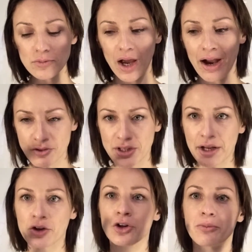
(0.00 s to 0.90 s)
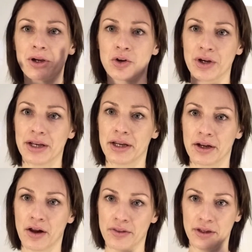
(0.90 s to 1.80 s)
After that, you're going
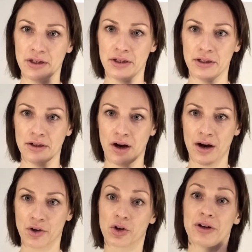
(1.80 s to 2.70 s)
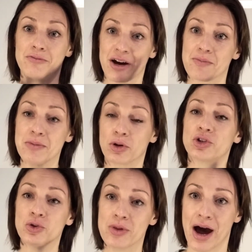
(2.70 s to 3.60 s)
to invite people
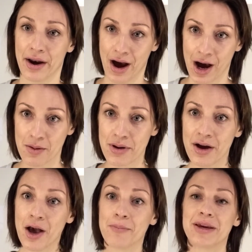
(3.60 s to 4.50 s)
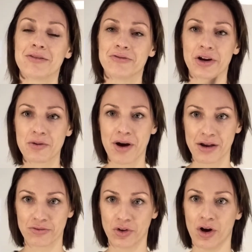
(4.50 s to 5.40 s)
to that hub, being very
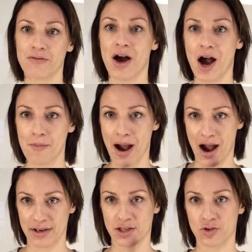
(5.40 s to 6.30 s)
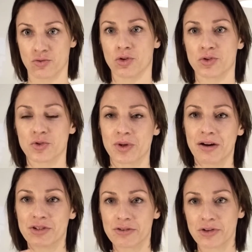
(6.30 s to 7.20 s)
mindful of the hub access rules. So we have
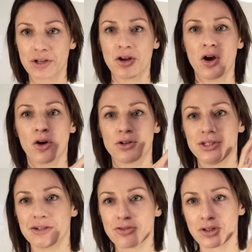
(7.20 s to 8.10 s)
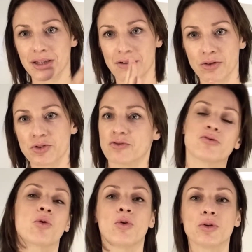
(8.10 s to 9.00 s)
different levels of
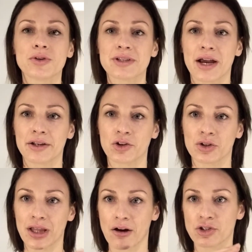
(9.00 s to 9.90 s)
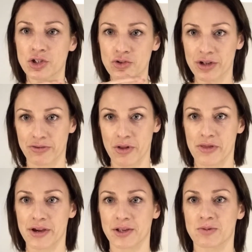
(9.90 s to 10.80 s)
rules, and you're allowed to do different
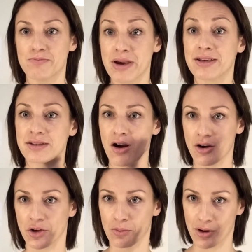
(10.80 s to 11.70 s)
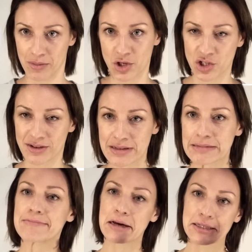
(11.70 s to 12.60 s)
things based on your permissions,
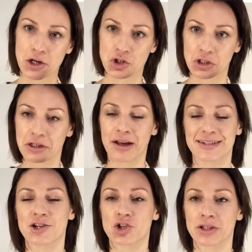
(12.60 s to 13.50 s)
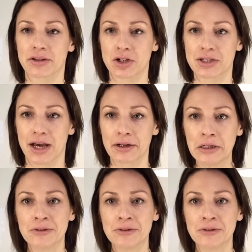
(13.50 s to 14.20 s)
essentially that are set.